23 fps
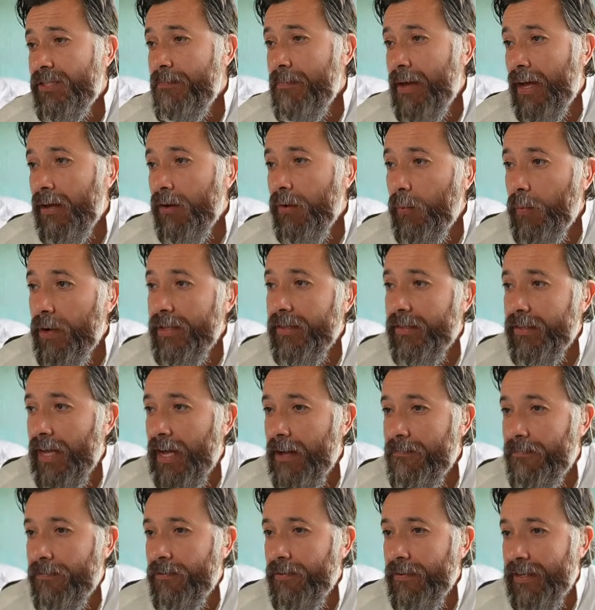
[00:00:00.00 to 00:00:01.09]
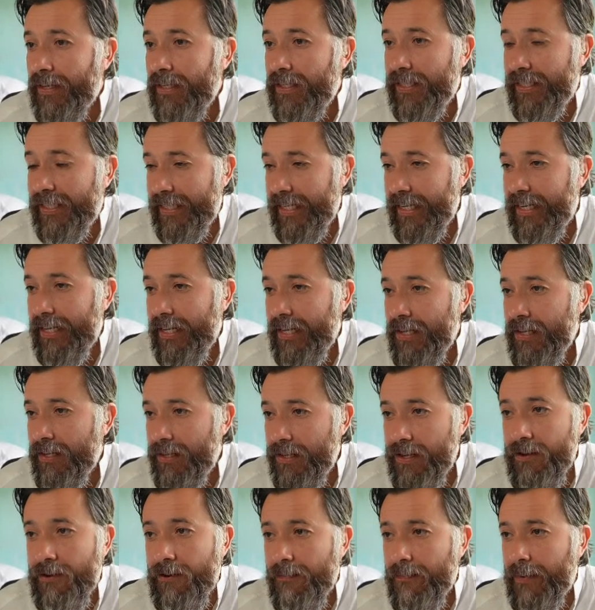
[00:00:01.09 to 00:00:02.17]
this man went up from his city
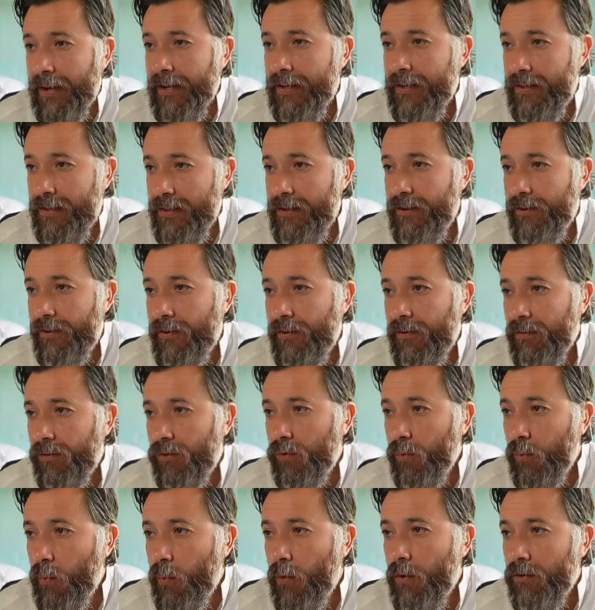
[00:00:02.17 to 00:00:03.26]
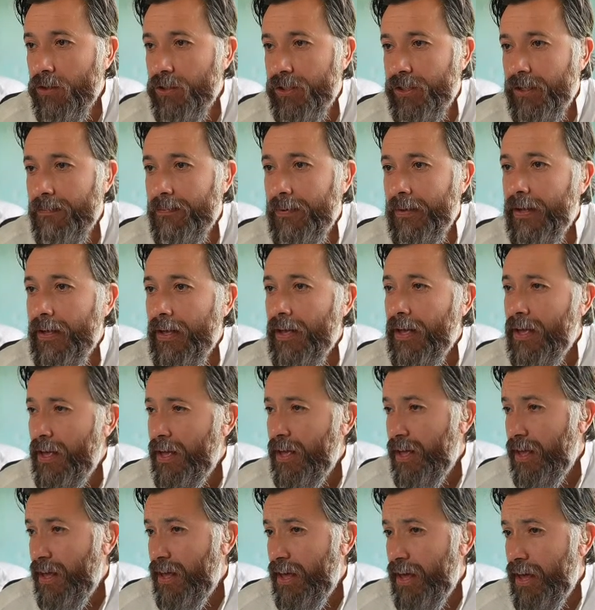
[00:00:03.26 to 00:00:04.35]
year by year to worship
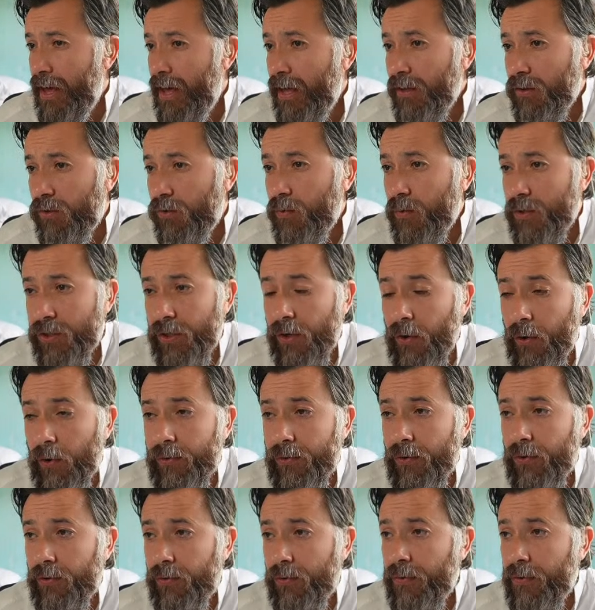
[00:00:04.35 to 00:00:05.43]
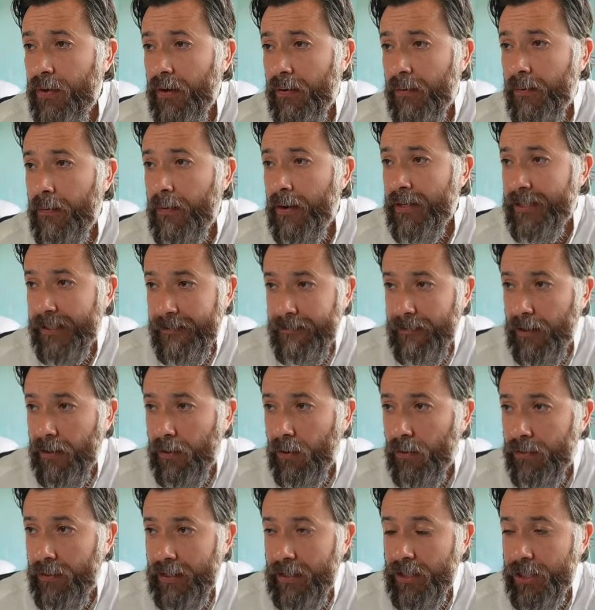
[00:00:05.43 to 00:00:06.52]
and to slaughter to Yahuwah
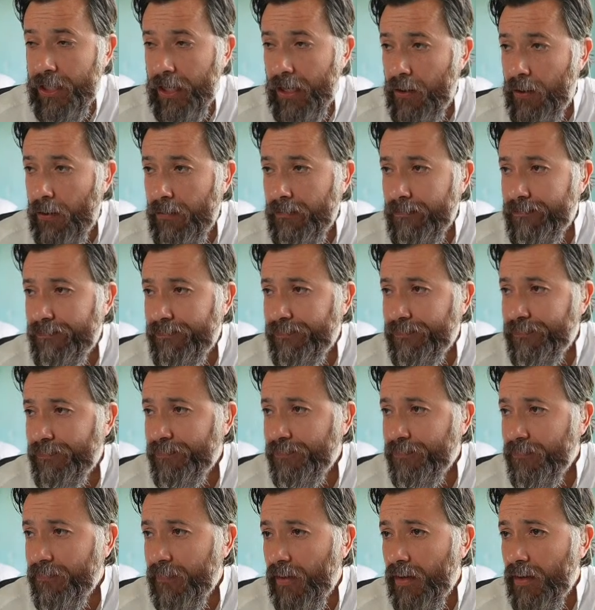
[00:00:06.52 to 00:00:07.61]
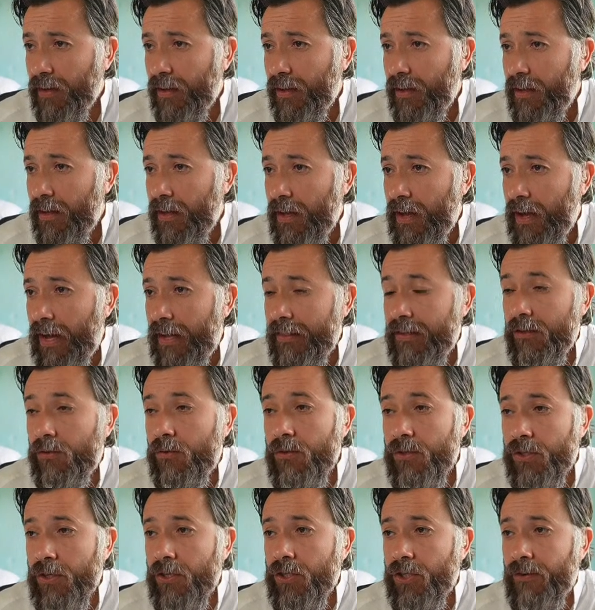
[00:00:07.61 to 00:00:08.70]
Sebaot in Shiloh. And the
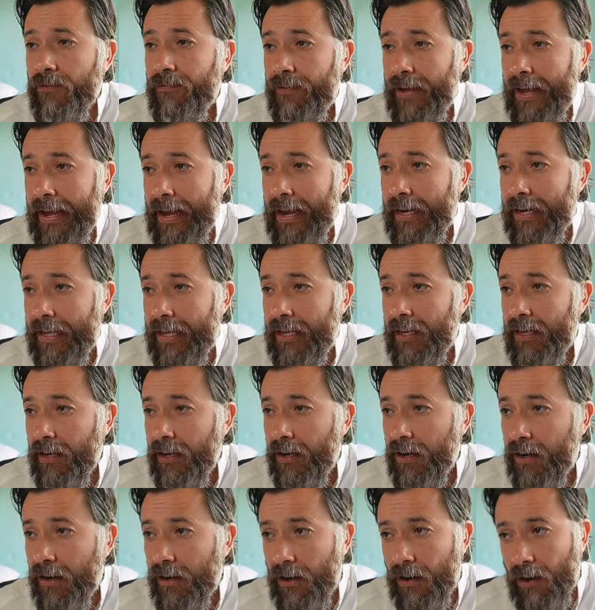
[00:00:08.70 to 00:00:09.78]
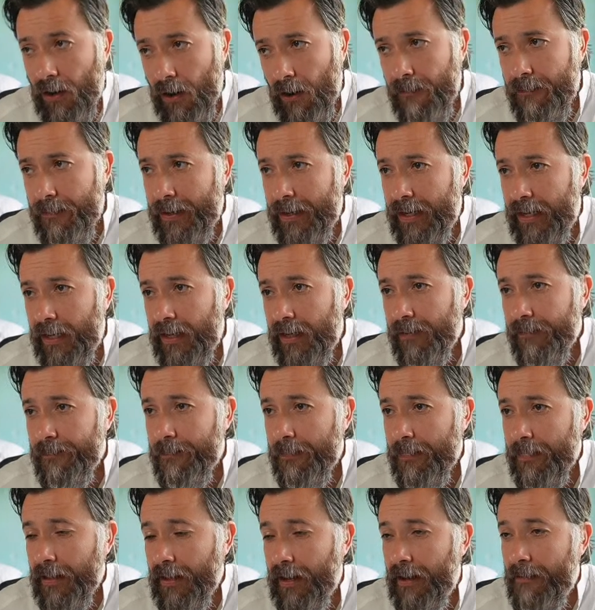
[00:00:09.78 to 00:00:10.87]
2 sons of Eli, Hobni
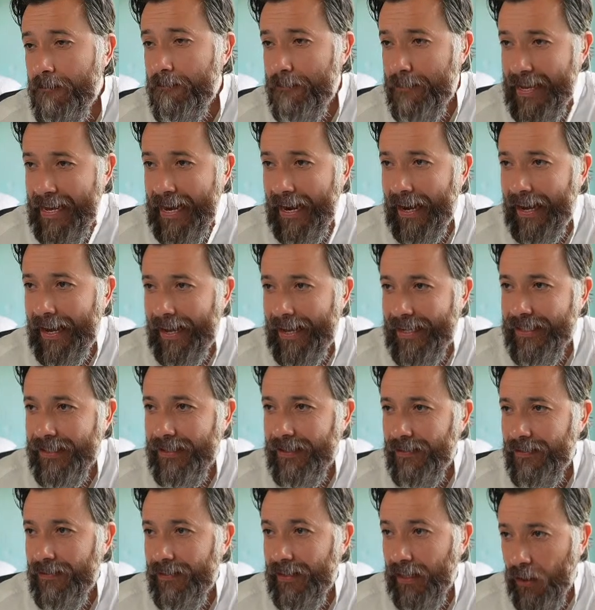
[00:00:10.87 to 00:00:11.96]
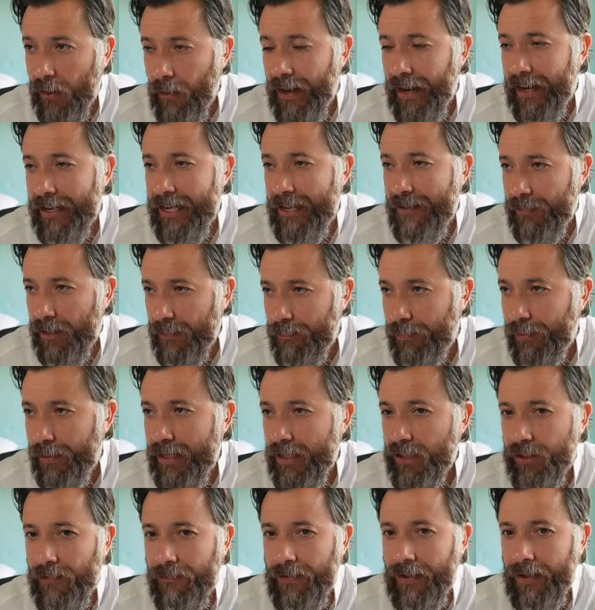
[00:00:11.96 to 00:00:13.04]
and Pinchas, the Kohanim, the
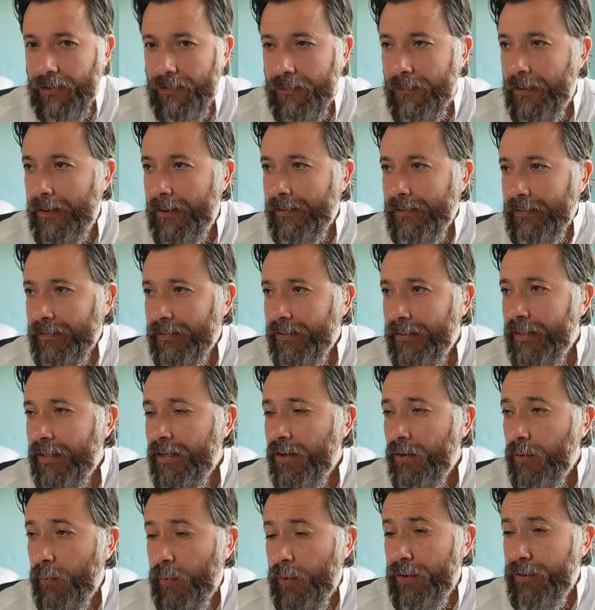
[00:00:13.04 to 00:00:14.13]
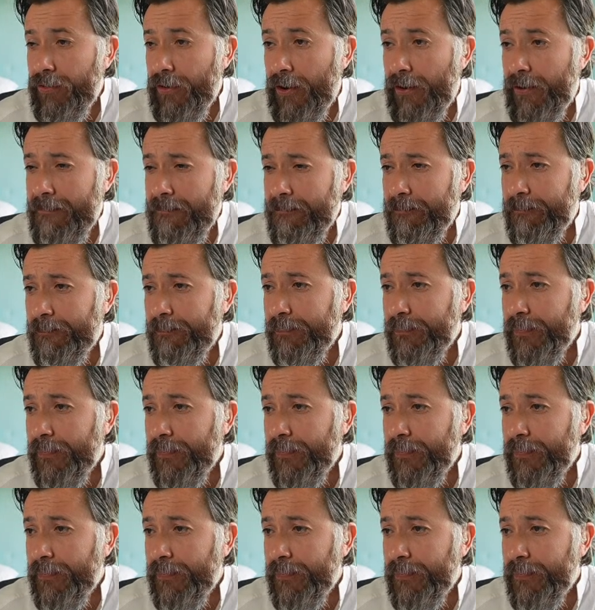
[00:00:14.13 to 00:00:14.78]
priests of Yahuwah, were there.